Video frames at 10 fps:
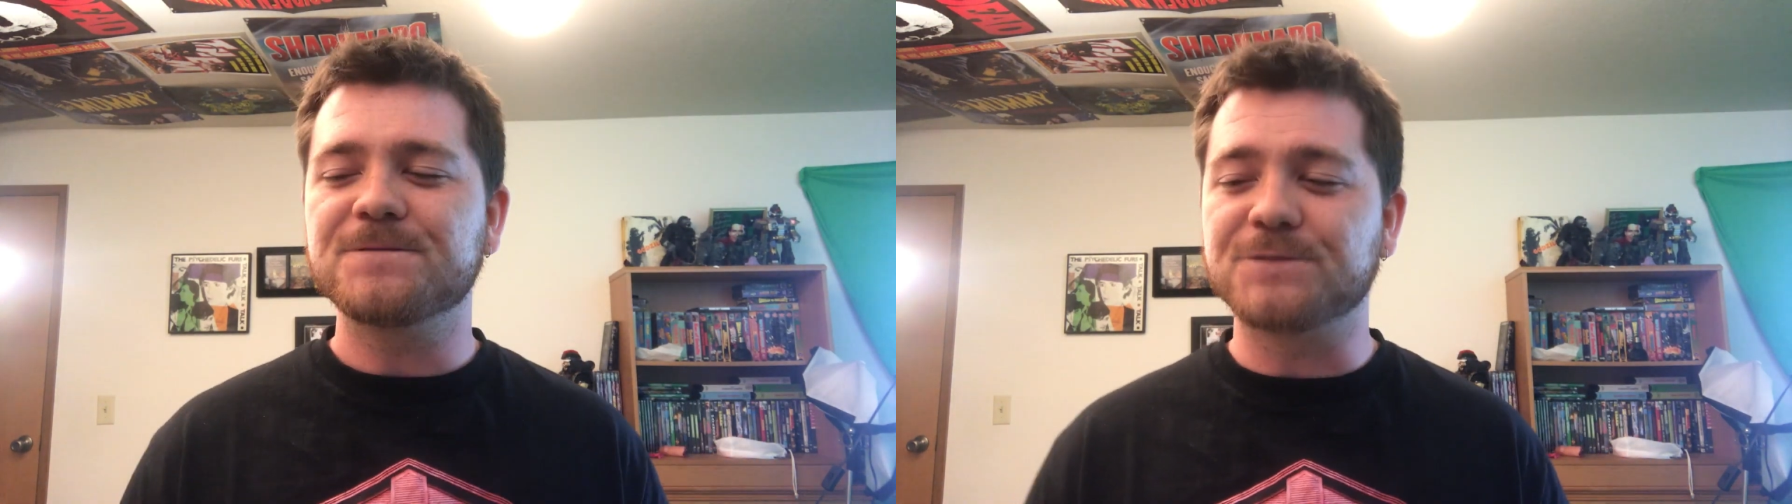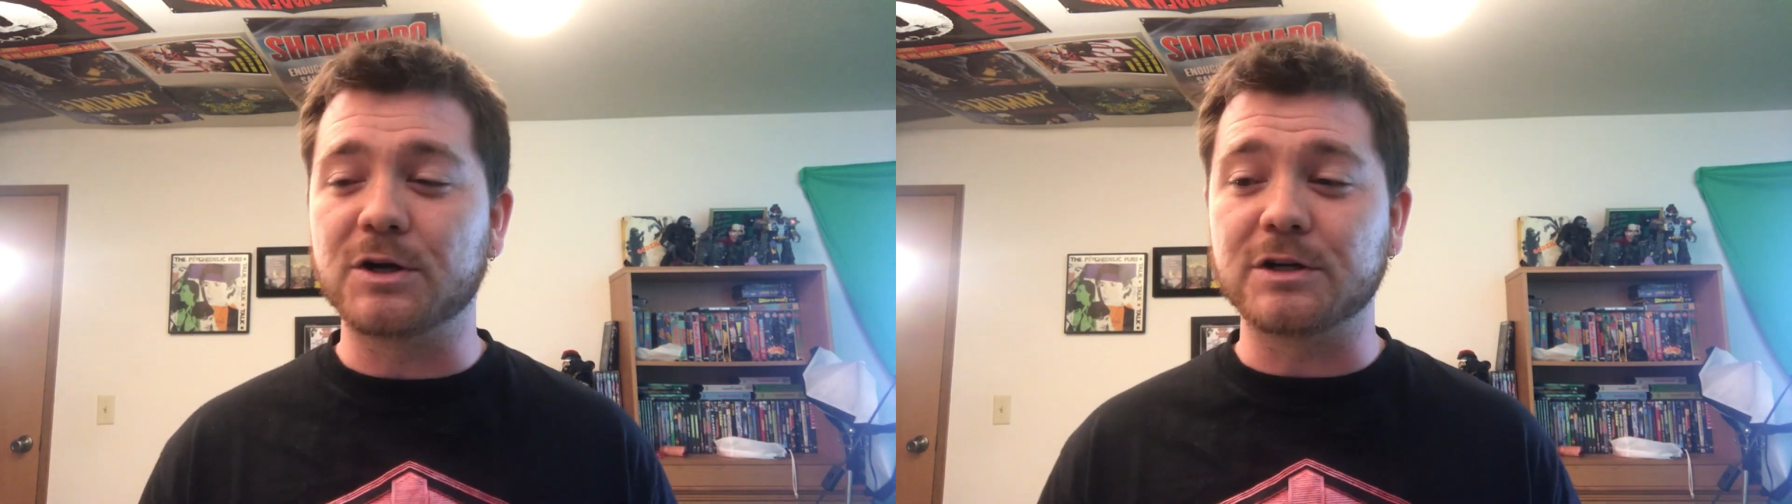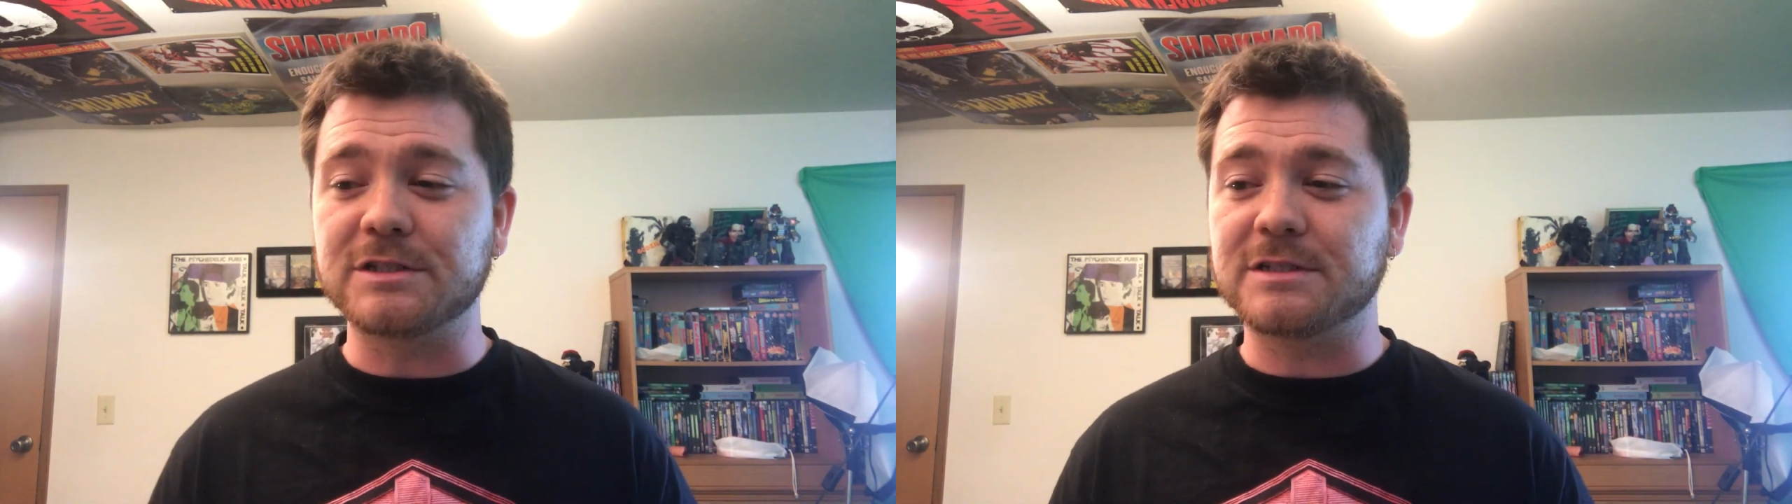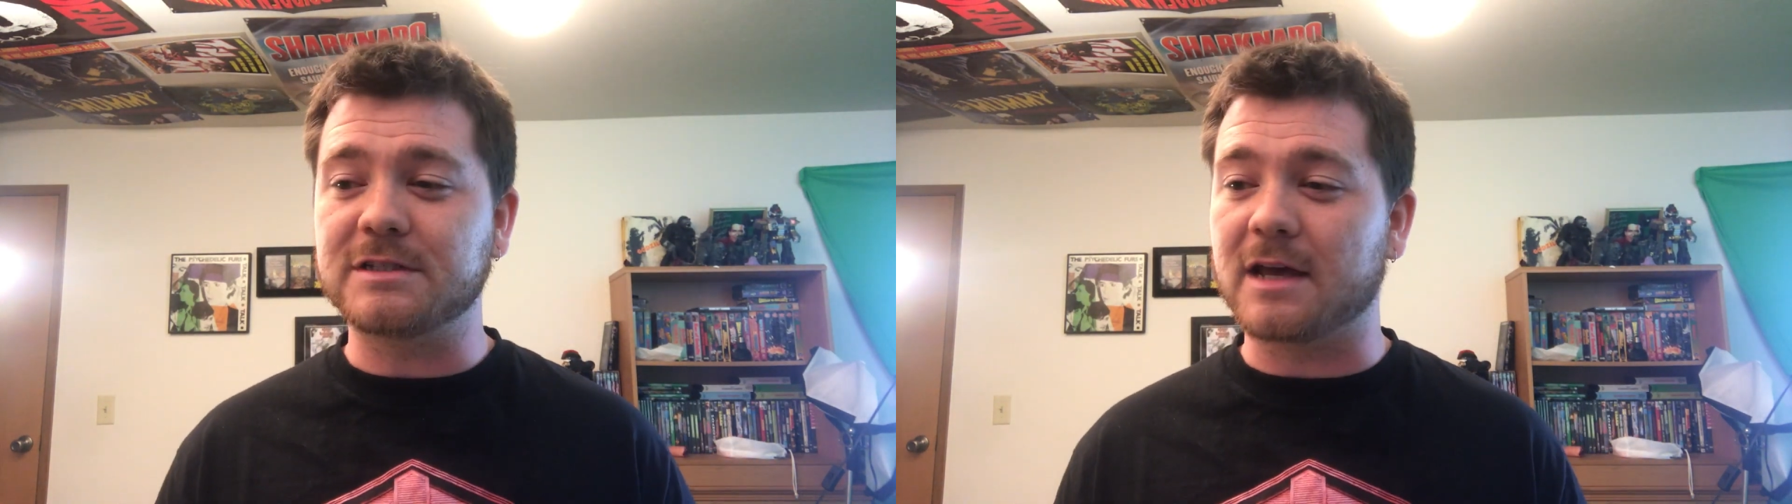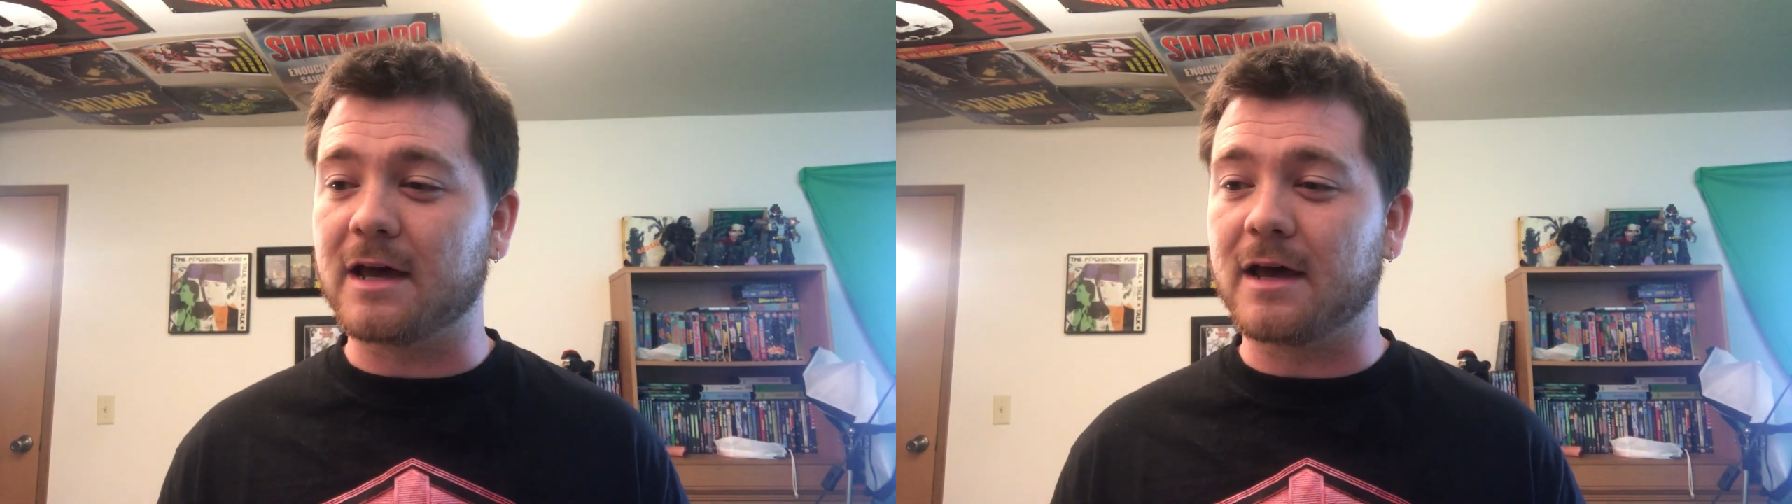
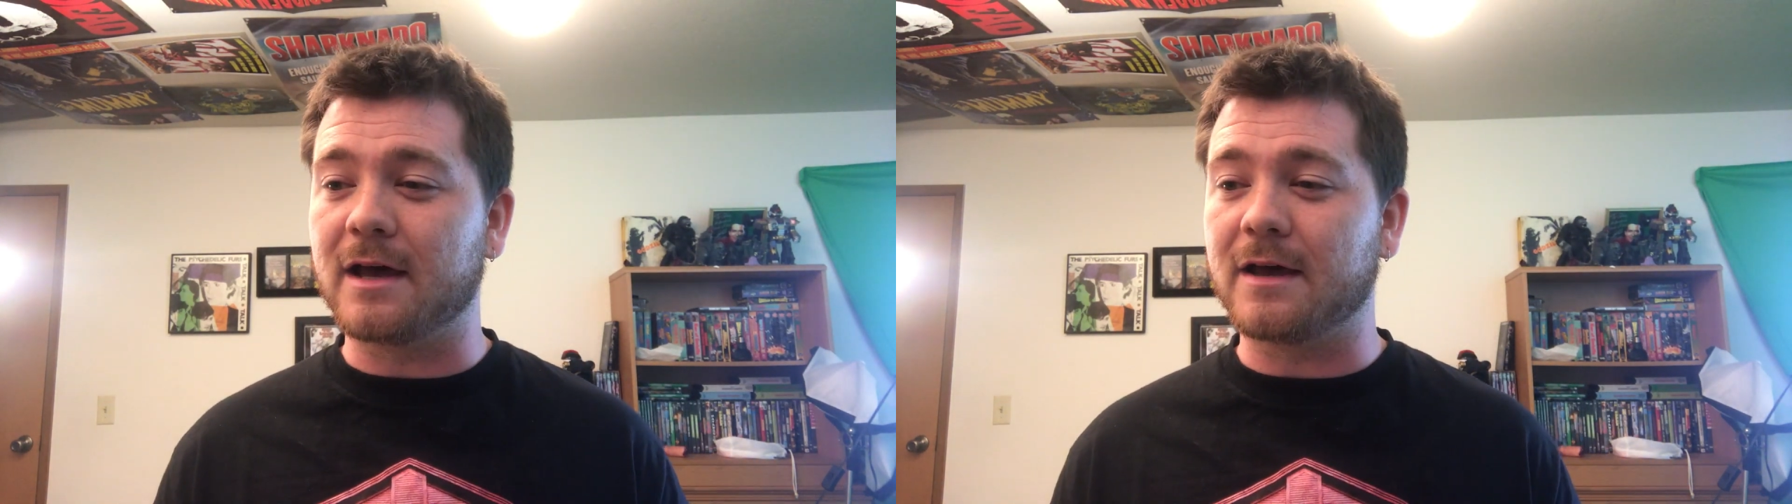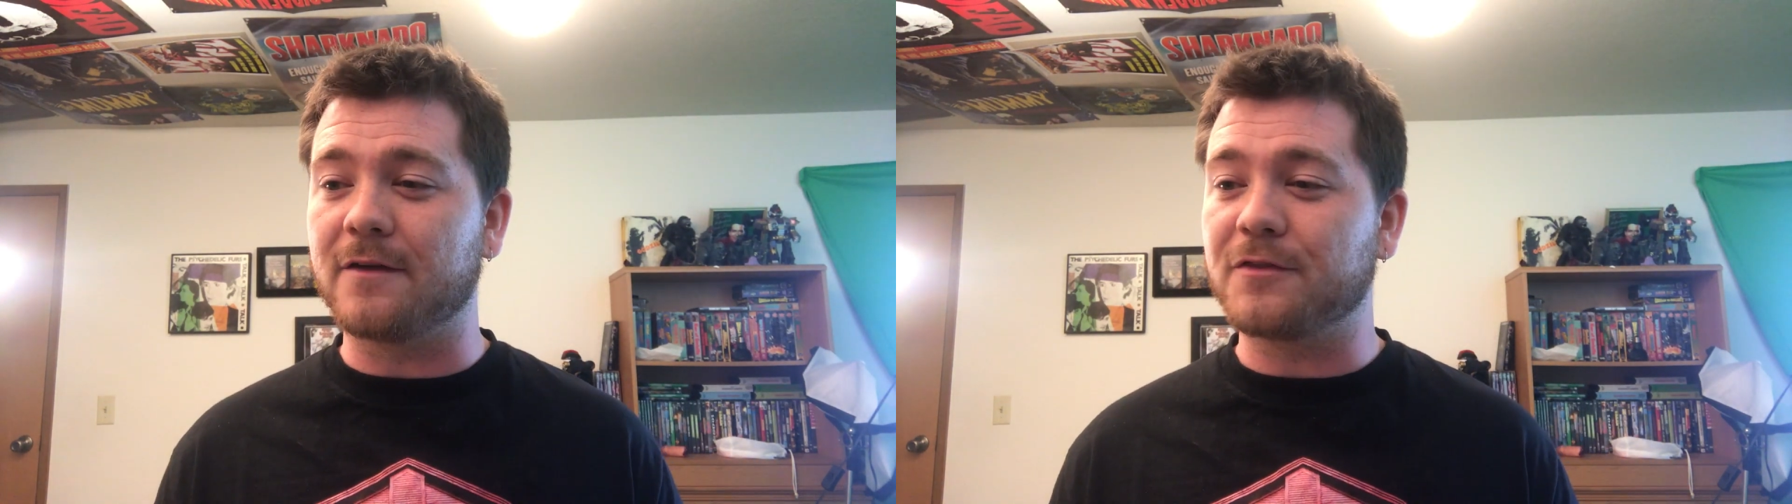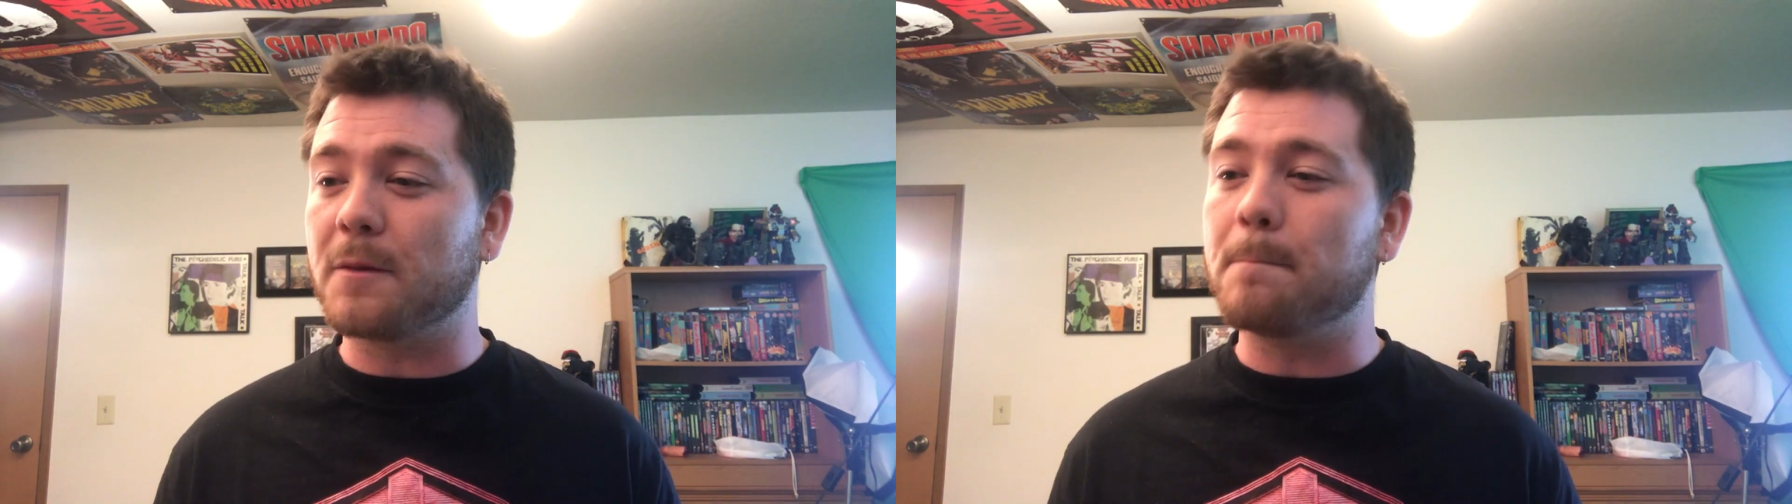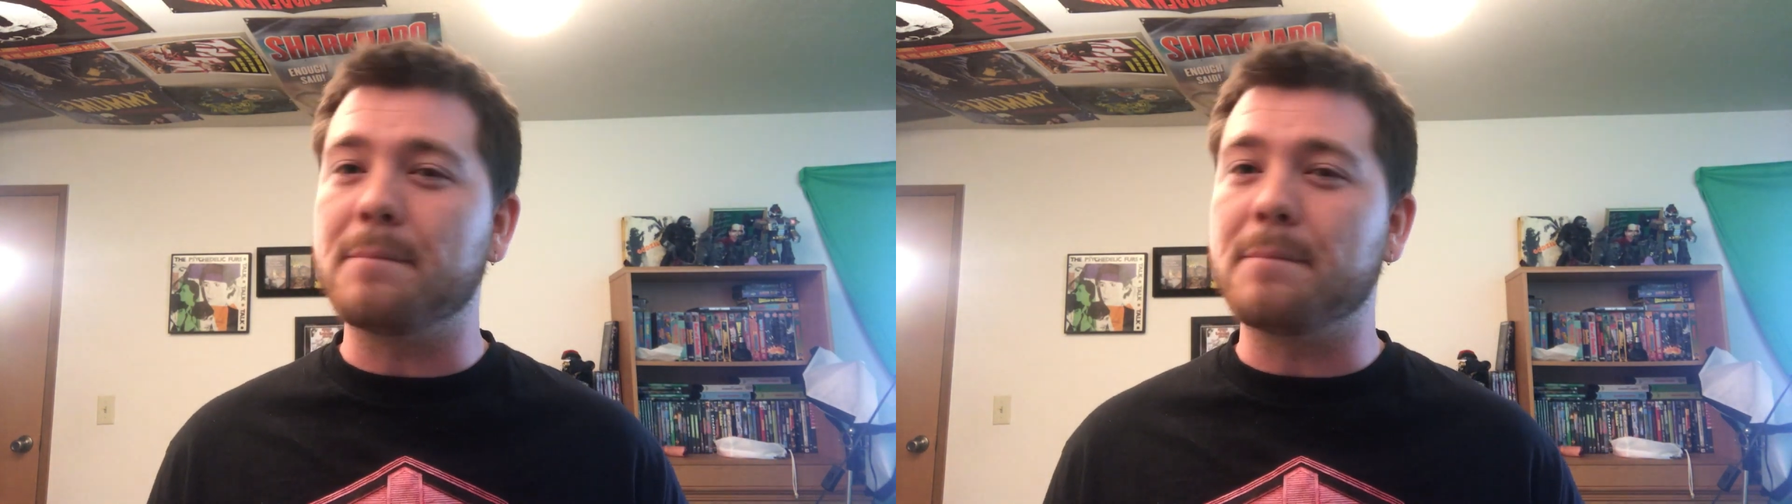First, the